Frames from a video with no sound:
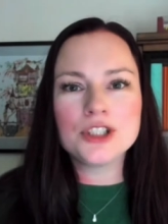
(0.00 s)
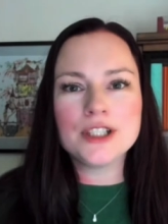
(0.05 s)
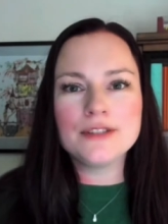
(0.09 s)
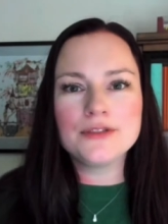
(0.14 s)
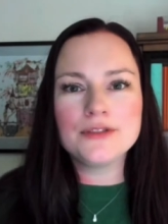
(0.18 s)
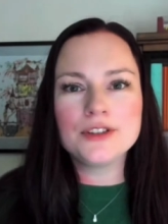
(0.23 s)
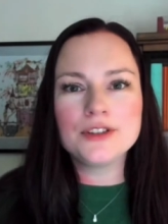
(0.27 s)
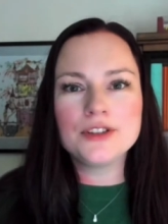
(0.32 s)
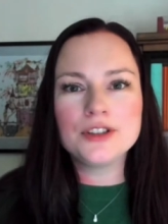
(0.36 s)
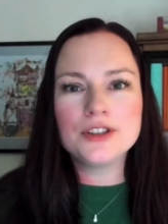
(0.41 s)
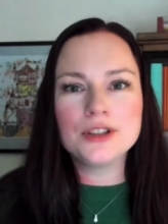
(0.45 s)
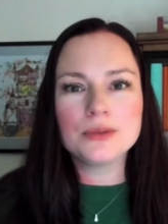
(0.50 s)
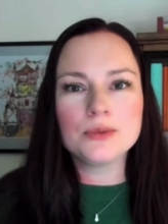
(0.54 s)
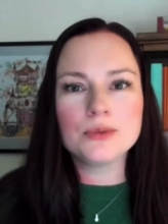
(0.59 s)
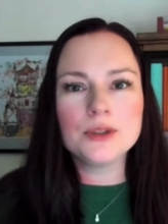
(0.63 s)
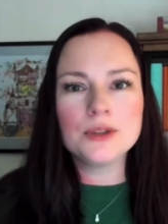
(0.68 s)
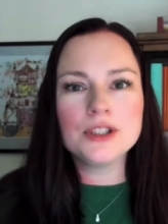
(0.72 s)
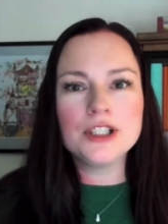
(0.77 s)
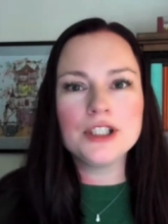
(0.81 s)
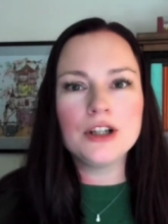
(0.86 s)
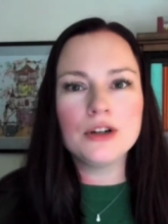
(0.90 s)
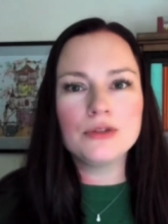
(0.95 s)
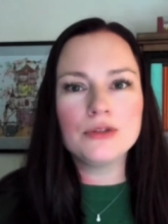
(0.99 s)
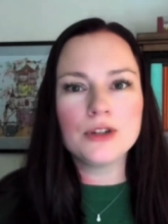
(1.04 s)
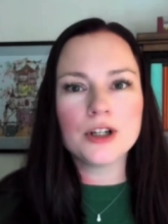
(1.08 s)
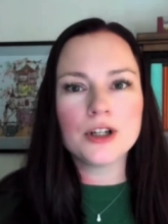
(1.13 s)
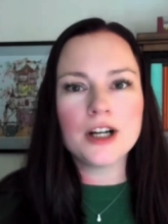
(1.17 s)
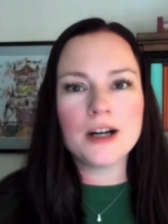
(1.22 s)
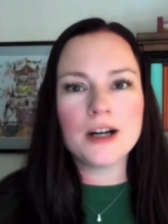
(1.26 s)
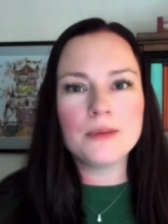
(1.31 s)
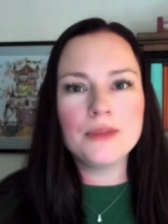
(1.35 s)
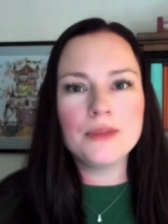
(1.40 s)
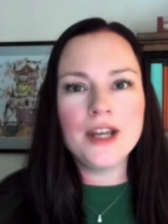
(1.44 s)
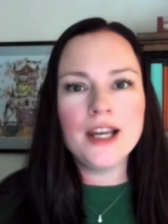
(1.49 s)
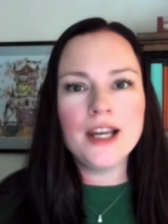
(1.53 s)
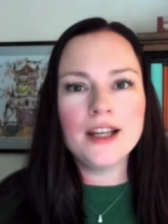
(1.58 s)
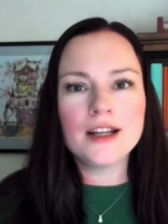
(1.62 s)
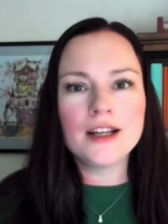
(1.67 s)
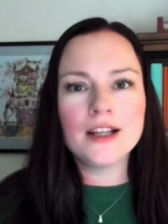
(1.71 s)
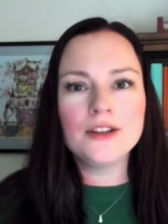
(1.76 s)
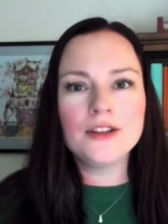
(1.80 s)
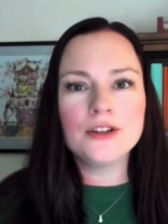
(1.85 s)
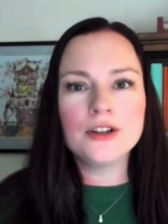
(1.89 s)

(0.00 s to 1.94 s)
shift to really overcome that.